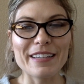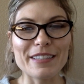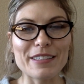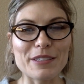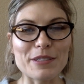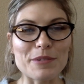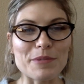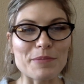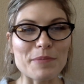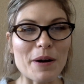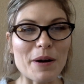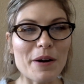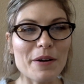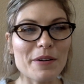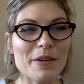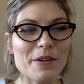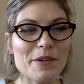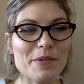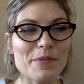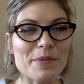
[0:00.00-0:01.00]

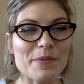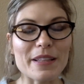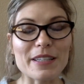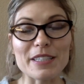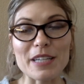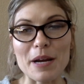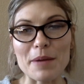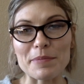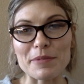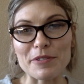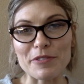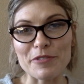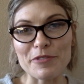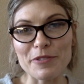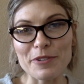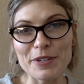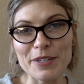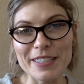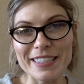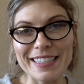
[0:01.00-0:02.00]
tomorrow with chapter
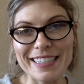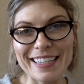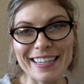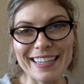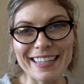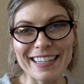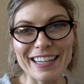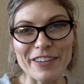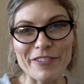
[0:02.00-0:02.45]
14.